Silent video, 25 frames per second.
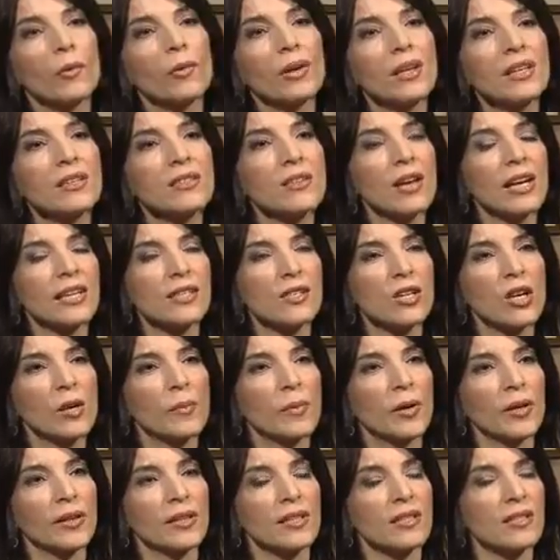I wanted to ask you
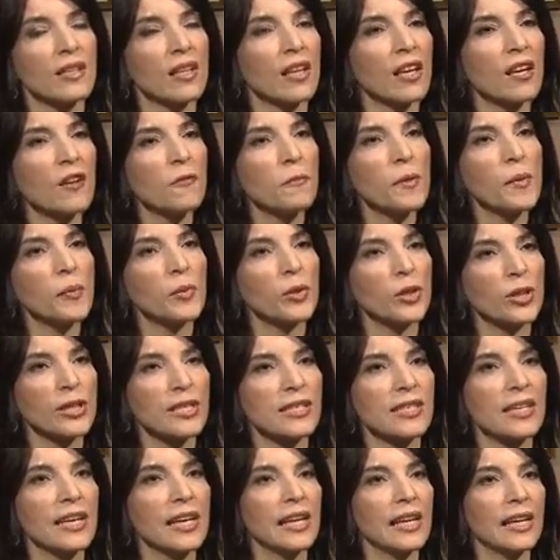about this. A lot of people are
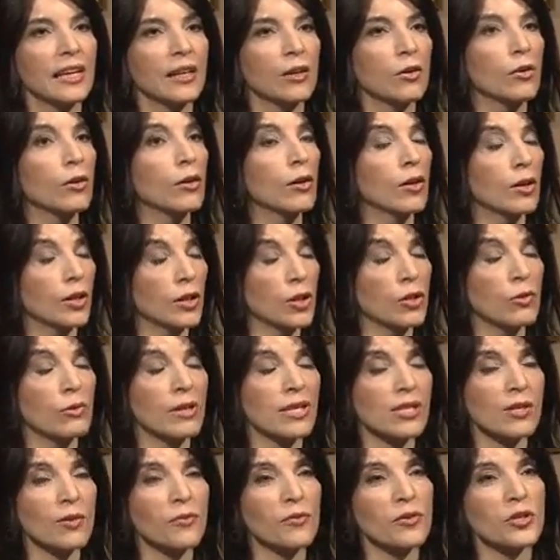saying,
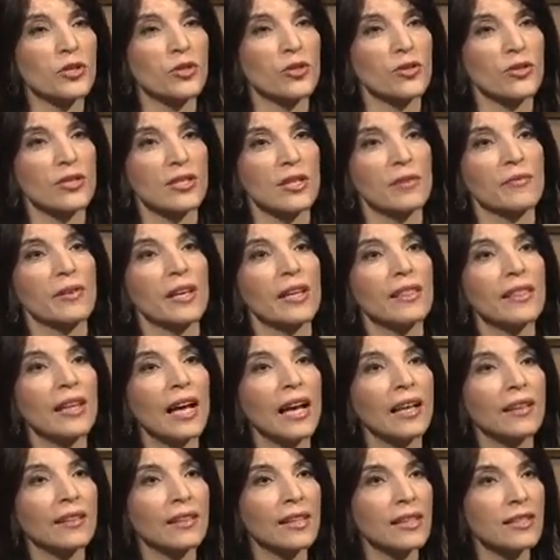U.S. officials even,
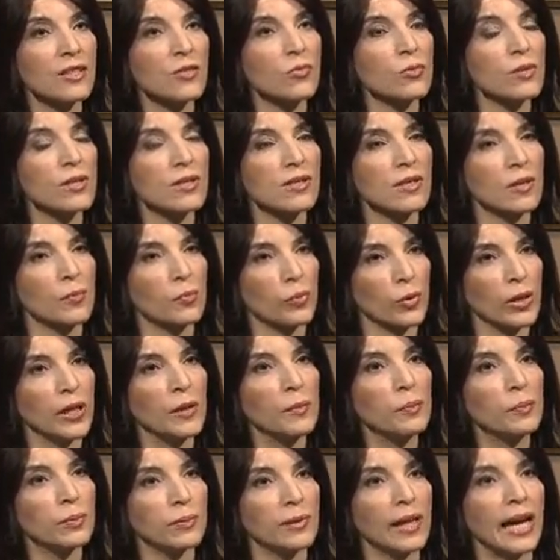that this was a
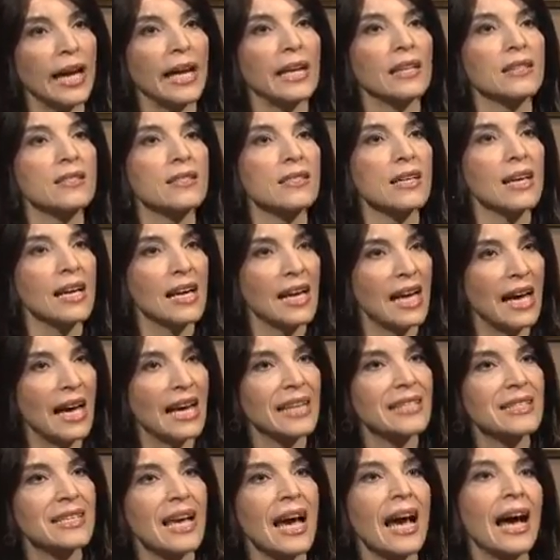pre-planned
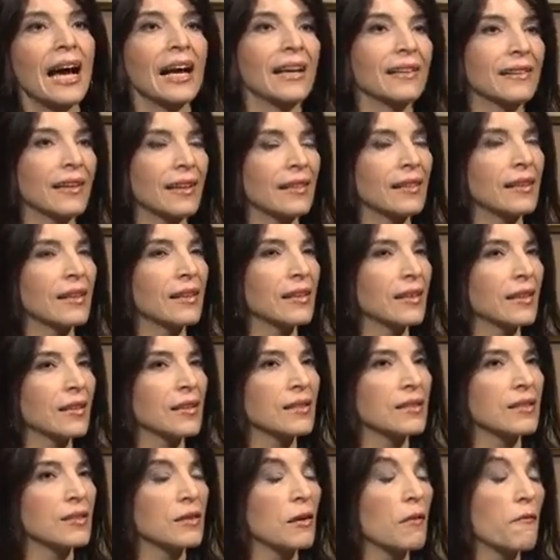attack, that
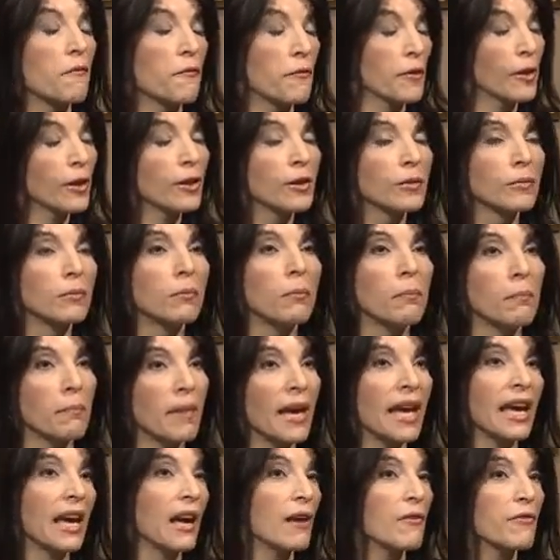the film
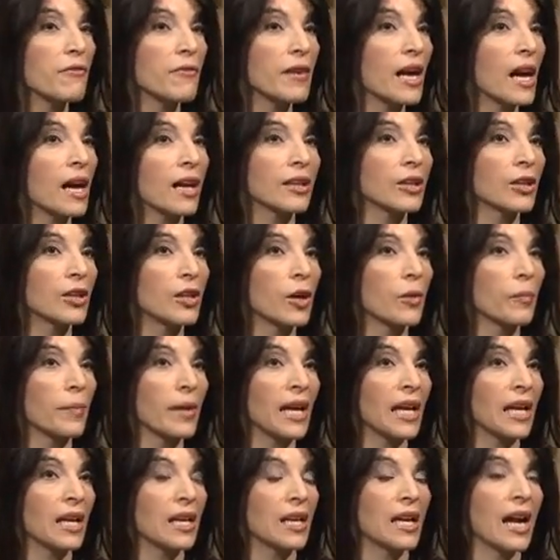may
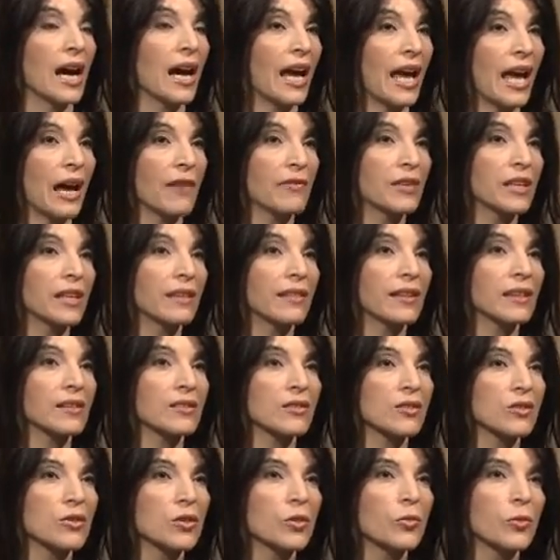not have
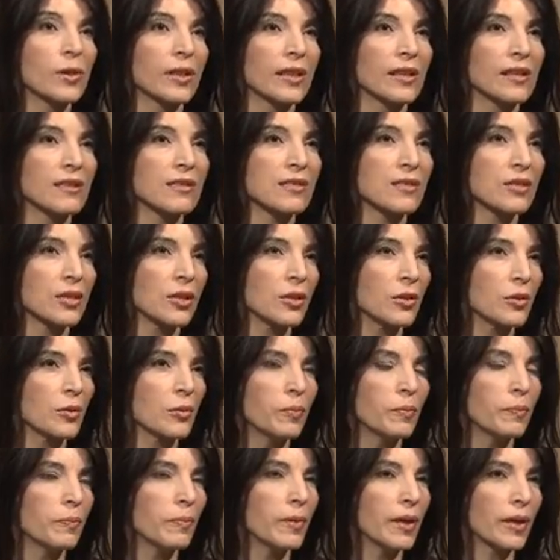anything to do with this. Do
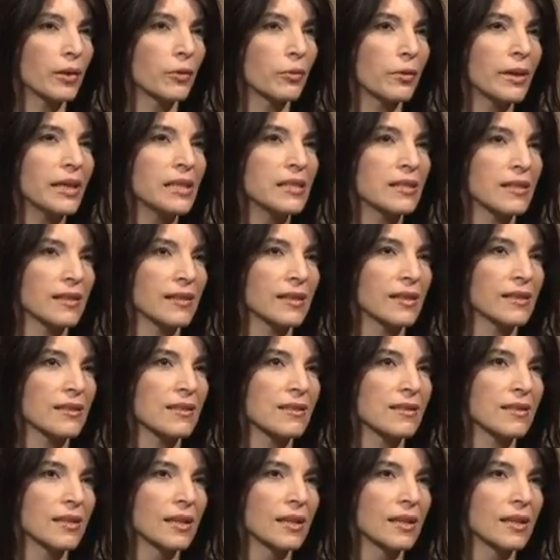you agree to this?